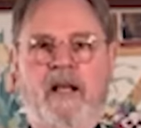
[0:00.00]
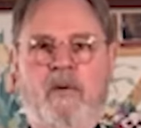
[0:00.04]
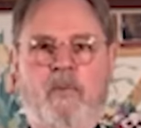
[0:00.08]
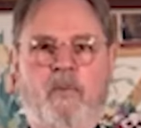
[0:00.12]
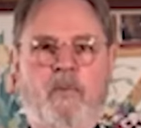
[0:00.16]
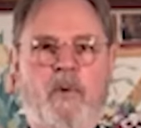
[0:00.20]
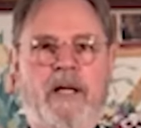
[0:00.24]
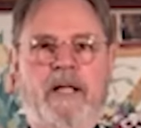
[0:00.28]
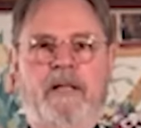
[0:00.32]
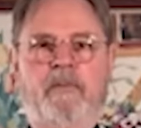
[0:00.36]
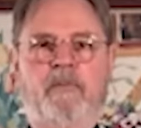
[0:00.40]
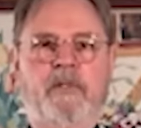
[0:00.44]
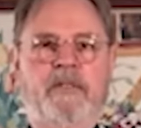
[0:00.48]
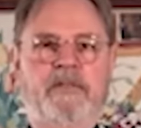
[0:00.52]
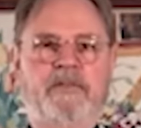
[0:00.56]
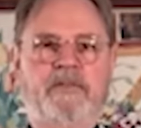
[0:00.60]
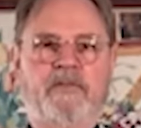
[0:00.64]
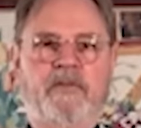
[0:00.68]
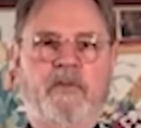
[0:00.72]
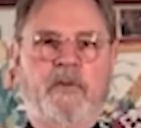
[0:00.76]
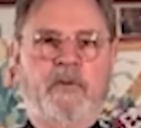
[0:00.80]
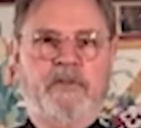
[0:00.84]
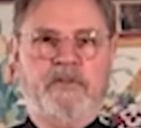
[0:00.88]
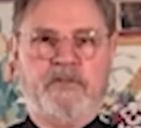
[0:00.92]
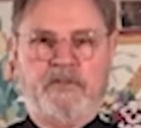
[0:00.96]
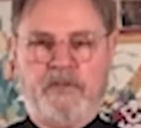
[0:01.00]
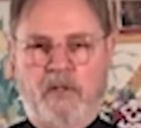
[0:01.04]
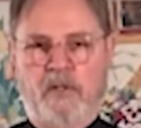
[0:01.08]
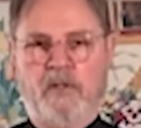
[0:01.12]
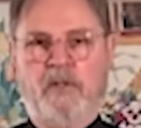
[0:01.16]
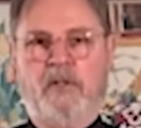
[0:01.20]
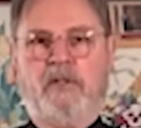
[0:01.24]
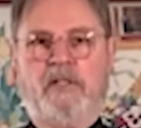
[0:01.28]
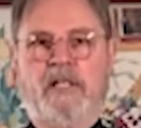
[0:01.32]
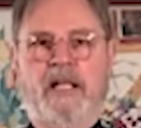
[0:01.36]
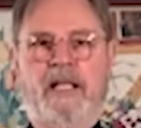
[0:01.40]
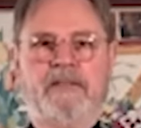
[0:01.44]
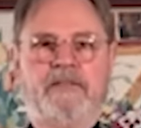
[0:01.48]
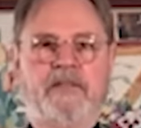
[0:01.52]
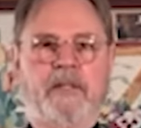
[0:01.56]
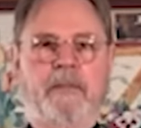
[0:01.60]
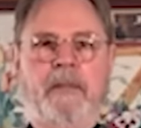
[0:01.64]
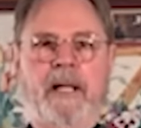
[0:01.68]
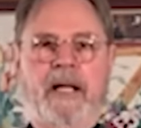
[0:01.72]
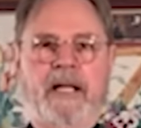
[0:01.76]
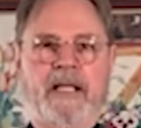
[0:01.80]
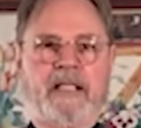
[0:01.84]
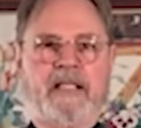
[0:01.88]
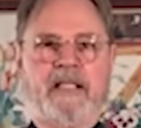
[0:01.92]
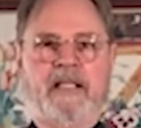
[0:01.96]
One was for solo glass
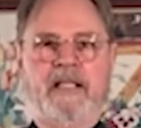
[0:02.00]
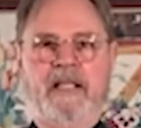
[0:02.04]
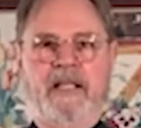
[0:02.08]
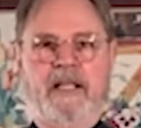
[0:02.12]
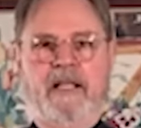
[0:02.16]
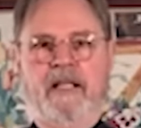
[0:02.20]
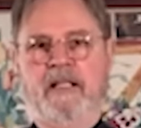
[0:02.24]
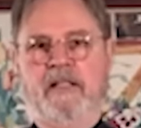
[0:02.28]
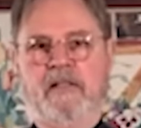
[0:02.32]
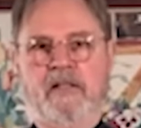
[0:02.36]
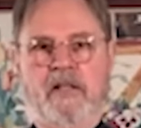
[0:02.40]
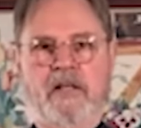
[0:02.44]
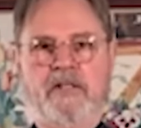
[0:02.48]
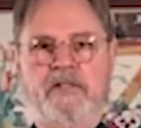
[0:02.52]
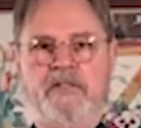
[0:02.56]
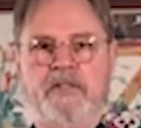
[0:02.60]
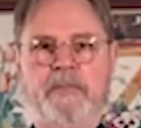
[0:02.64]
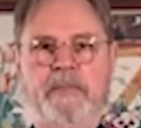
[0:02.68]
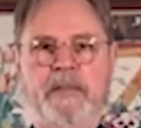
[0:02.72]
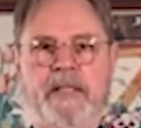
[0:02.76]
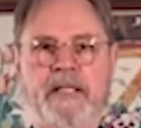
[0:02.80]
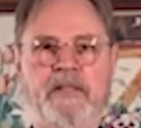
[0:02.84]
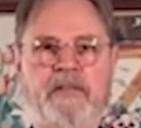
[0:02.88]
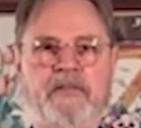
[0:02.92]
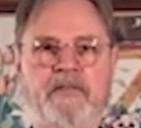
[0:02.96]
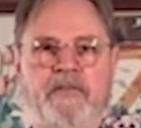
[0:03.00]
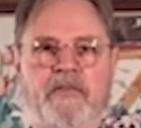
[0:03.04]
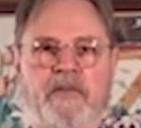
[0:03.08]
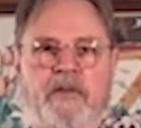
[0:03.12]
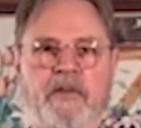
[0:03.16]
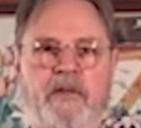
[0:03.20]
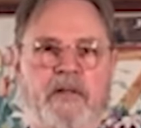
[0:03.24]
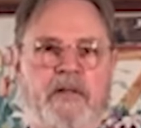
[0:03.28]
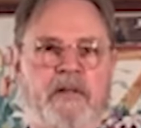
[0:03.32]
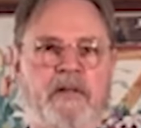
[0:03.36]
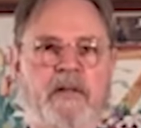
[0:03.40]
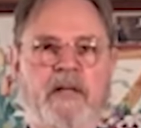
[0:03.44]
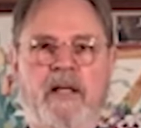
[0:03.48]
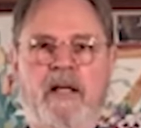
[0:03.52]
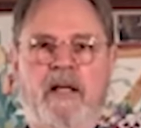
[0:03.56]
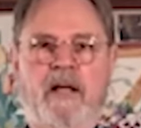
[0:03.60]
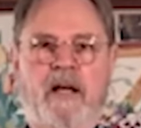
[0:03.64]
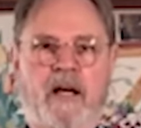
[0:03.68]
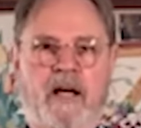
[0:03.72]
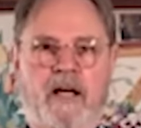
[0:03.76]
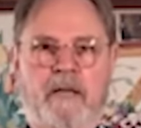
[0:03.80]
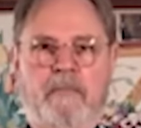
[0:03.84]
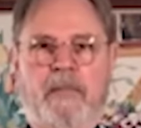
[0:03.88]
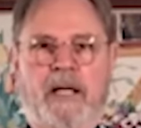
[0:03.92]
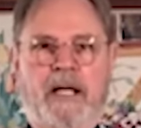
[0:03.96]
harmonica and a larger piece for
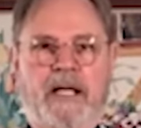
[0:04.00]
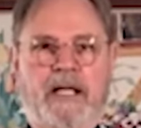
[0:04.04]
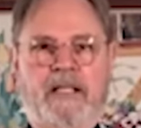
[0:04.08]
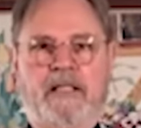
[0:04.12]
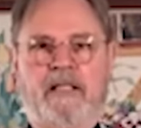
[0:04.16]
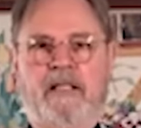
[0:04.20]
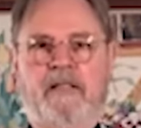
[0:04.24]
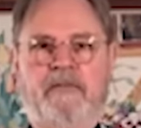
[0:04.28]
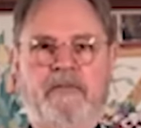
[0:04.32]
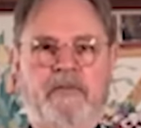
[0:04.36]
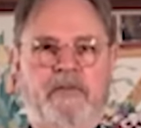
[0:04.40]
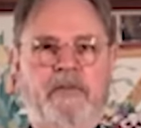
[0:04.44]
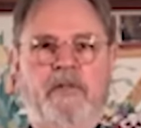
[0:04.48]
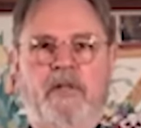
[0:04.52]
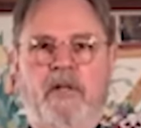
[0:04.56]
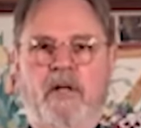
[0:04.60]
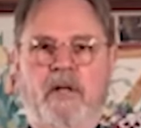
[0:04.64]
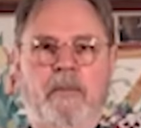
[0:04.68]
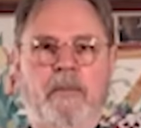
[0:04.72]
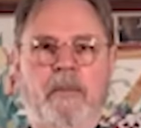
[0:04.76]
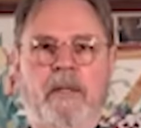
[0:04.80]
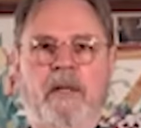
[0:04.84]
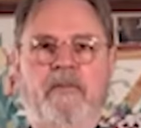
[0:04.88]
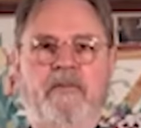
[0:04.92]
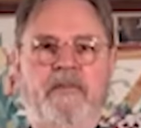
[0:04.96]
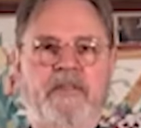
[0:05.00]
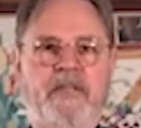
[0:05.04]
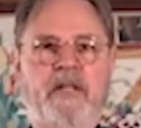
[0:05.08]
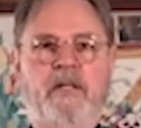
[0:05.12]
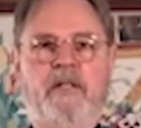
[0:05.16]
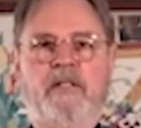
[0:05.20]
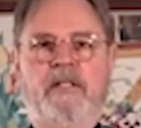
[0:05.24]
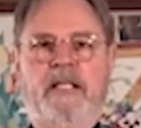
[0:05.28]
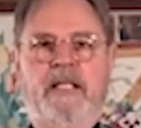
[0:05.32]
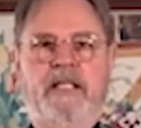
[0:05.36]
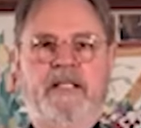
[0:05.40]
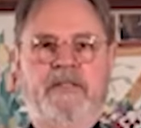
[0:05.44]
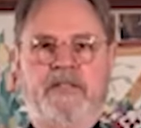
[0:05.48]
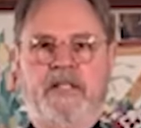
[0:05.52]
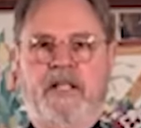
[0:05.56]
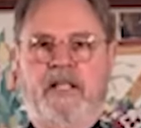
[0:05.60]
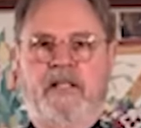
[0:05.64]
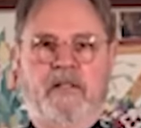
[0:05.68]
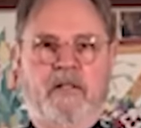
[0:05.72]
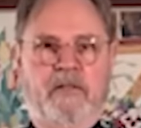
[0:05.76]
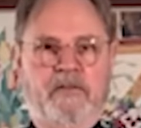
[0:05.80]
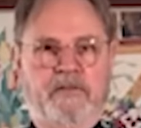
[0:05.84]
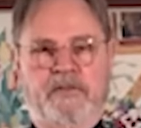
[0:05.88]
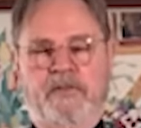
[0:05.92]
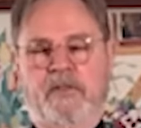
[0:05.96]
harmonica, flute, oboe, viola, and
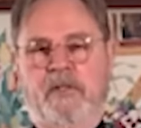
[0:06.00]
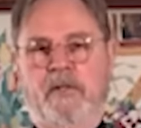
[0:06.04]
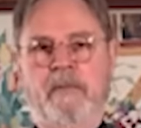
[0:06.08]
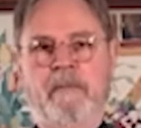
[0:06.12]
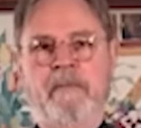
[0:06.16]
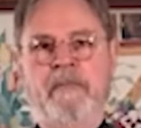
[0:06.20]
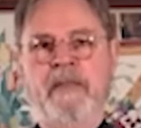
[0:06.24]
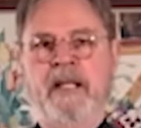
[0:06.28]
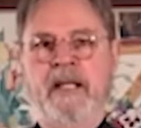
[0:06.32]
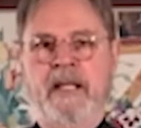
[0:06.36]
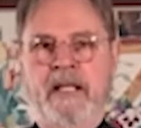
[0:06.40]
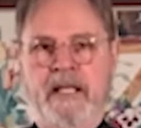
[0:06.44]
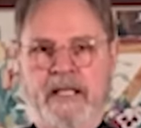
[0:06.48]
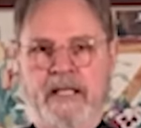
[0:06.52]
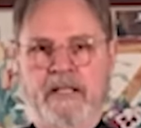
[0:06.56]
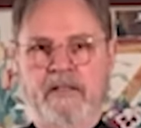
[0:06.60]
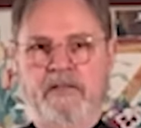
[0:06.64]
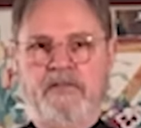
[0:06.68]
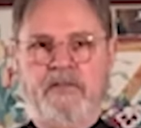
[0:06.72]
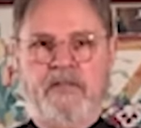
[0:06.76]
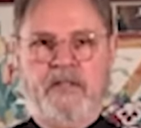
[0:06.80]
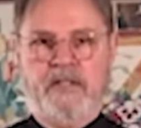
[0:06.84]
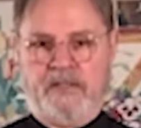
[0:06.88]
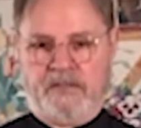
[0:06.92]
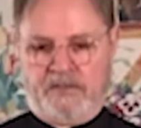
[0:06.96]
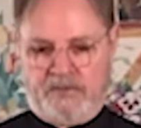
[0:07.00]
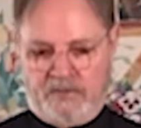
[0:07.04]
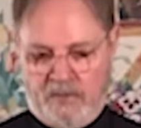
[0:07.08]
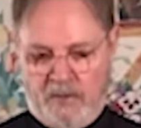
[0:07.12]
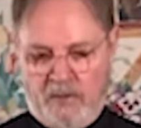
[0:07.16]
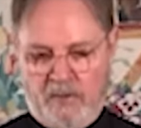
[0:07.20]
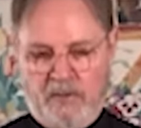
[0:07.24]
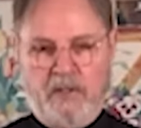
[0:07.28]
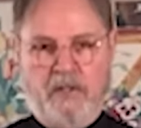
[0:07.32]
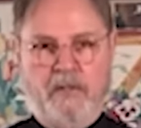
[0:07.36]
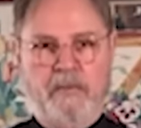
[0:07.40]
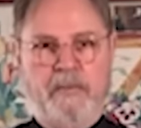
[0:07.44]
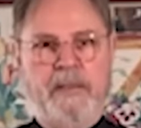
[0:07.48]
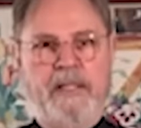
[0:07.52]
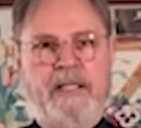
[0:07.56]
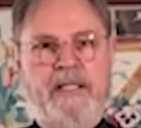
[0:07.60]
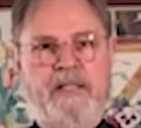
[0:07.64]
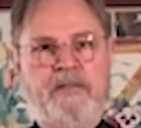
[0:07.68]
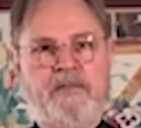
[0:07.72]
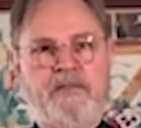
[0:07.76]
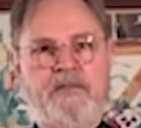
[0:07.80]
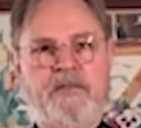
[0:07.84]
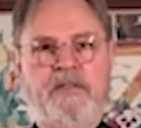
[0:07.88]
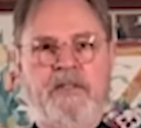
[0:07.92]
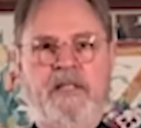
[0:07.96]
cello. So here's the solo
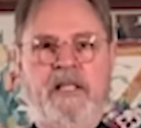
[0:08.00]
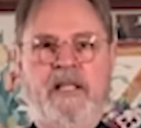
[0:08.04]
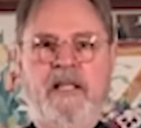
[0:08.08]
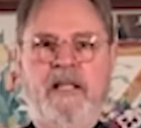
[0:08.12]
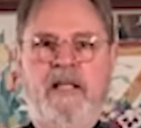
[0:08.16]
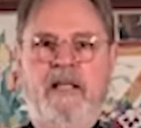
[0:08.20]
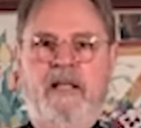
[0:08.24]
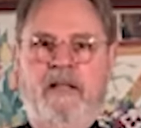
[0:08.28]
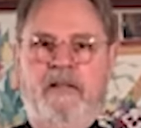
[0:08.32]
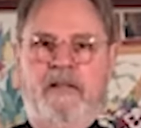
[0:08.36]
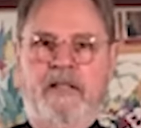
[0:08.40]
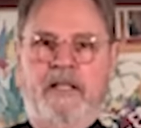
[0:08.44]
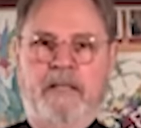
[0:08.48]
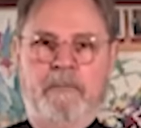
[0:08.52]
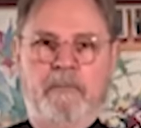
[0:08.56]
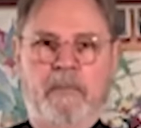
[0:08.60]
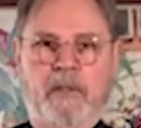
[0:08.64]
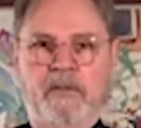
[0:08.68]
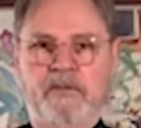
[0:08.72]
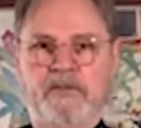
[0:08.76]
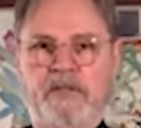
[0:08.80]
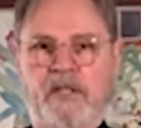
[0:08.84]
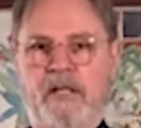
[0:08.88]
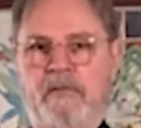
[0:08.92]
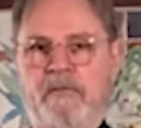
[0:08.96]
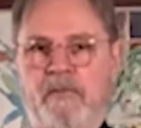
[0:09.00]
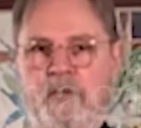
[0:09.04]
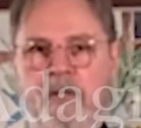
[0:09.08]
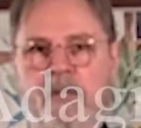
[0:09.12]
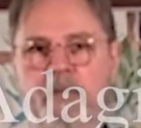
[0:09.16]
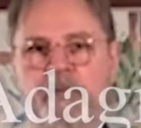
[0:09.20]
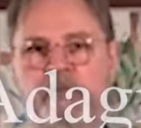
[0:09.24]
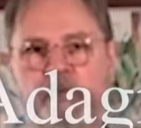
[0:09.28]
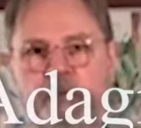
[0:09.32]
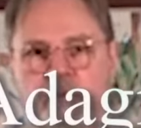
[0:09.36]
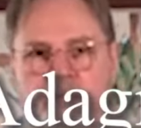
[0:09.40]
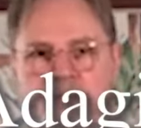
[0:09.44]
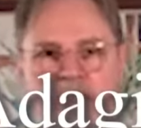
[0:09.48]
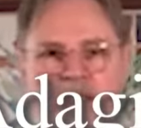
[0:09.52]
piece that Mozart wrote for the